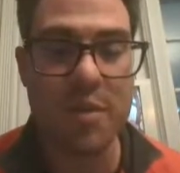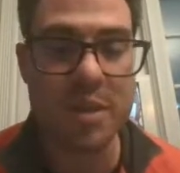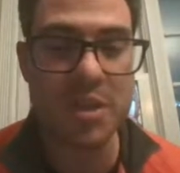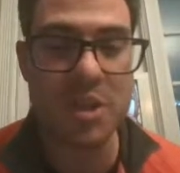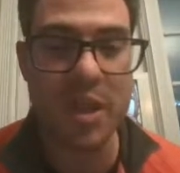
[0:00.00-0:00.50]
from
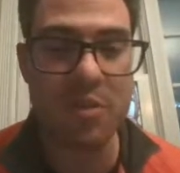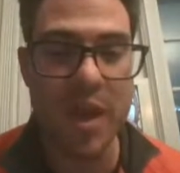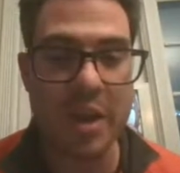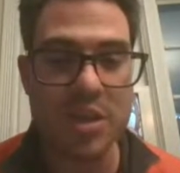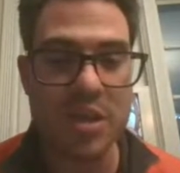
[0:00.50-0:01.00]
this chain
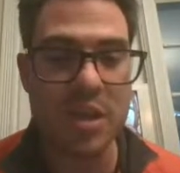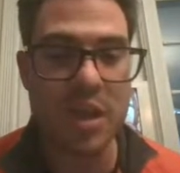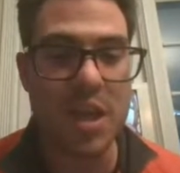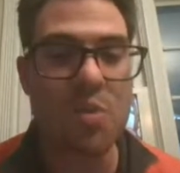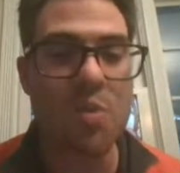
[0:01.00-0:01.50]
reaction to
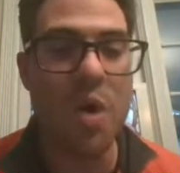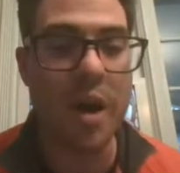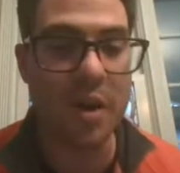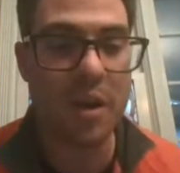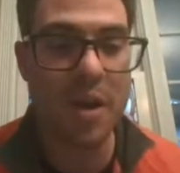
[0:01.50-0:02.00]
heat
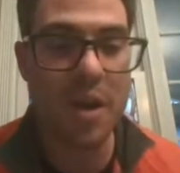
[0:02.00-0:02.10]
water.